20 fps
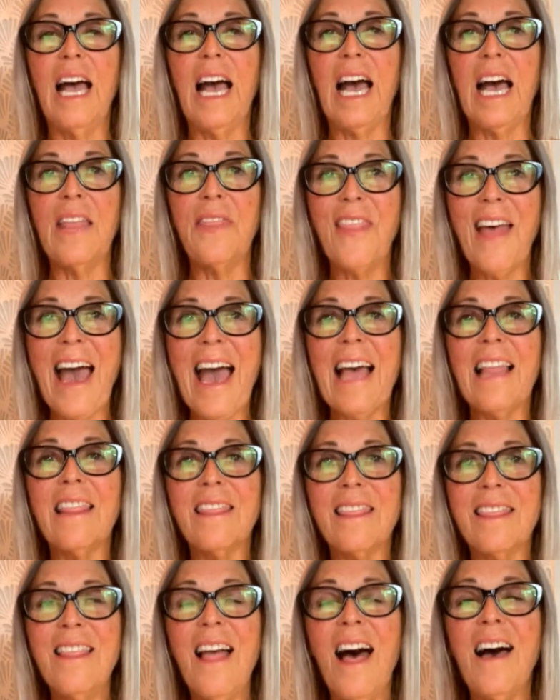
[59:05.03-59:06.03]
And that
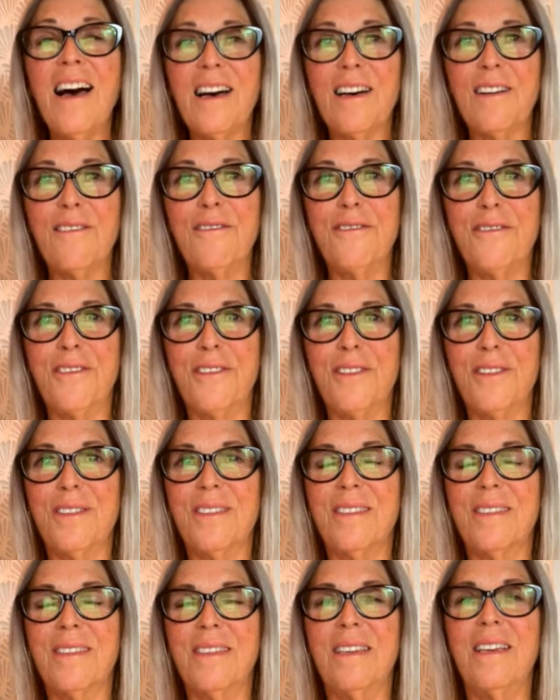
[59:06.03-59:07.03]
love
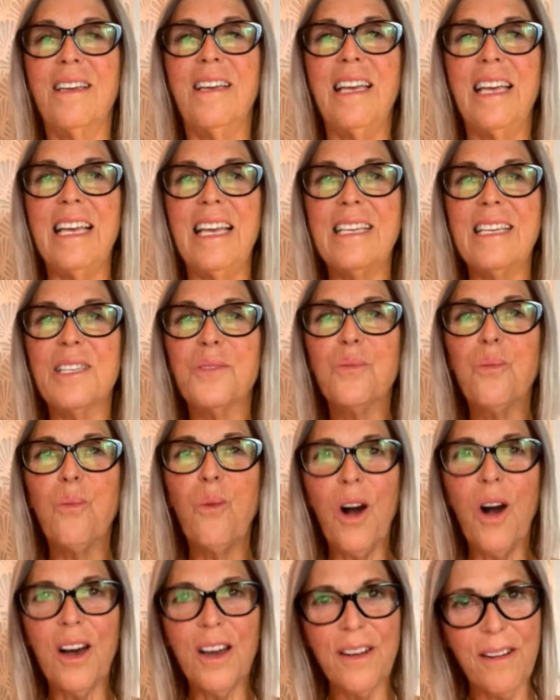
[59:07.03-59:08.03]
is
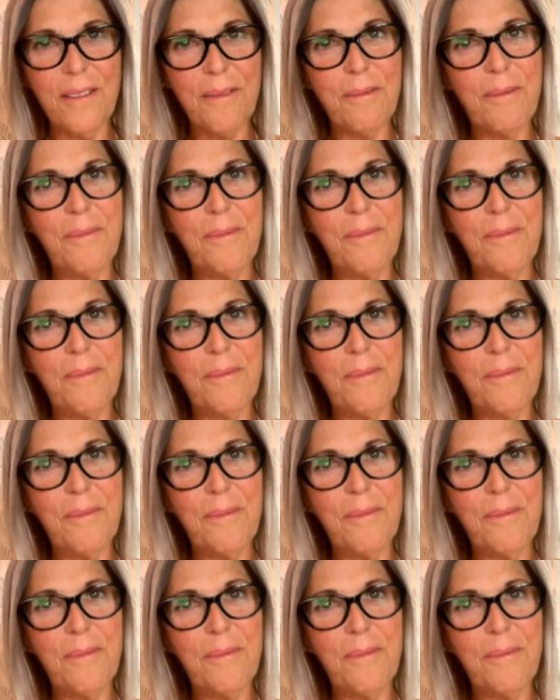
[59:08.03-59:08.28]
what